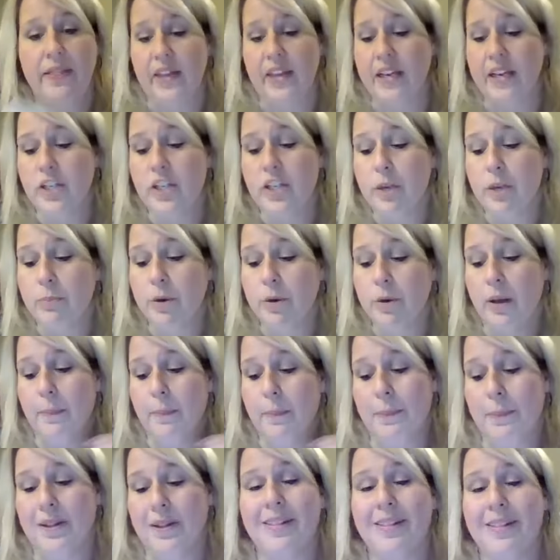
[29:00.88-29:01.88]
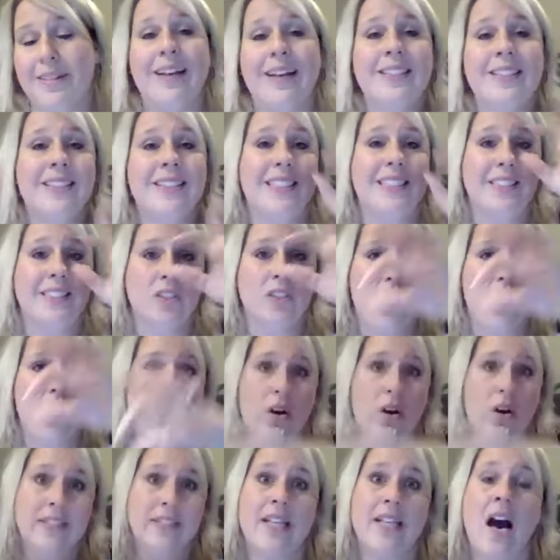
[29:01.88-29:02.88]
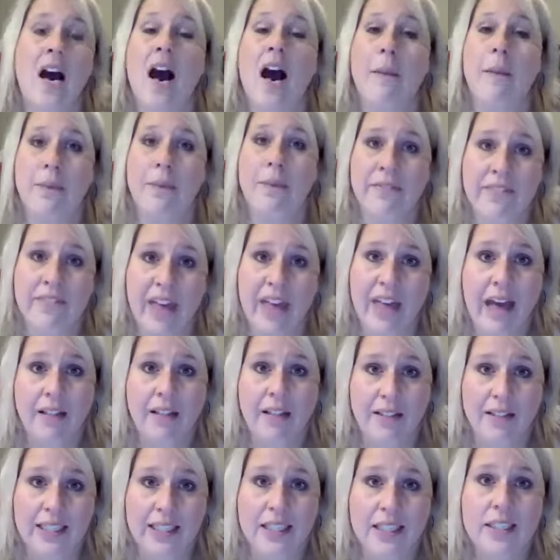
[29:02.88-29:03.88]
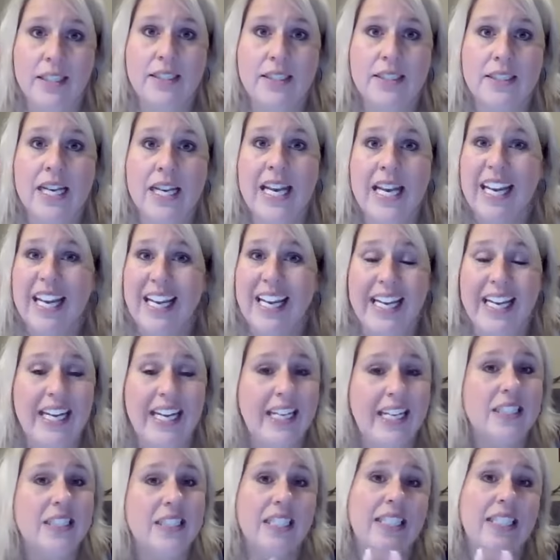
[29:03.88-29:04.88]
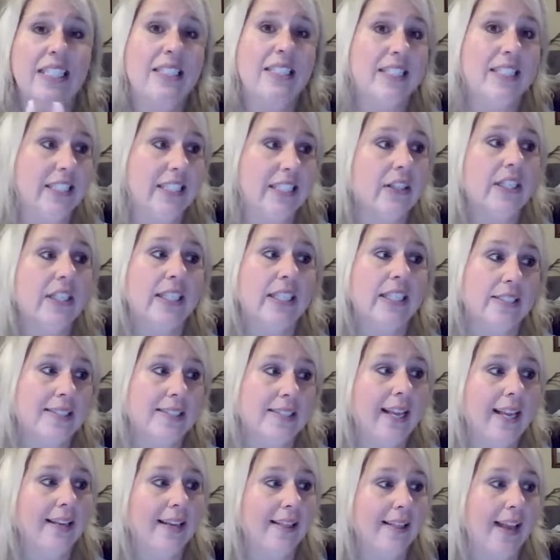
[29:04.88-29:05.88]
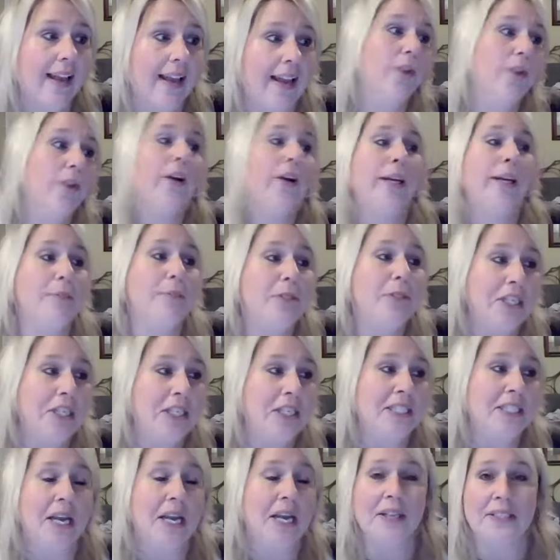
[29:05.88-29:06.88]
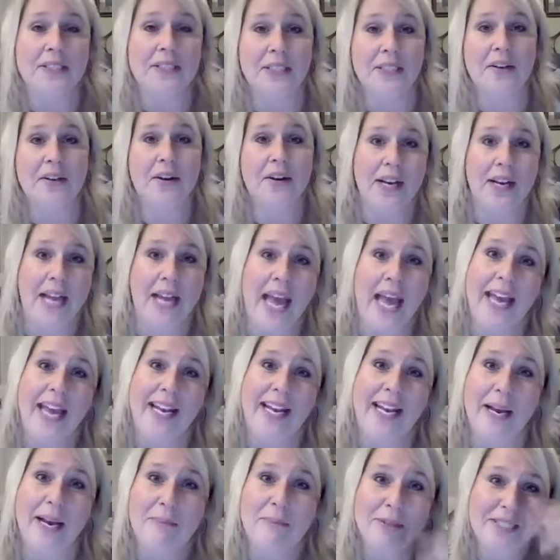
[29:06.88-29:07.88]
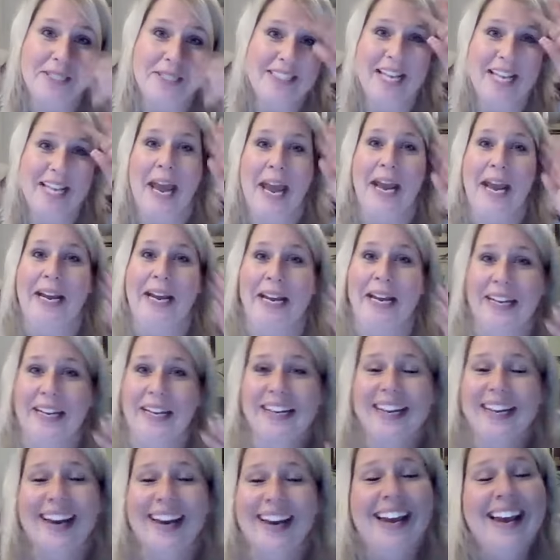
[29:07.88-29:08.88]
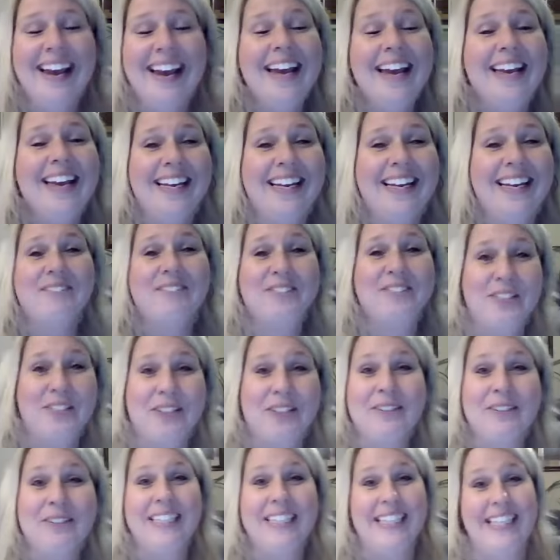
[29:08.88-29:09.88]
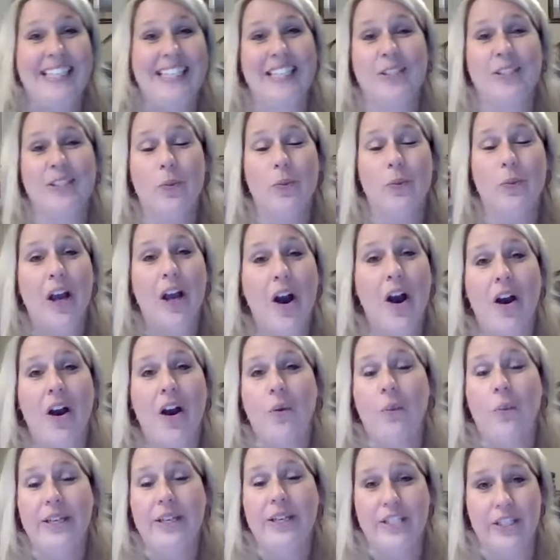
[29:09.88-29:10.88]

then you put Plexus on top of that list. It's seriously like cream cheese icing on a cake. I'm just saying. It truly is. We are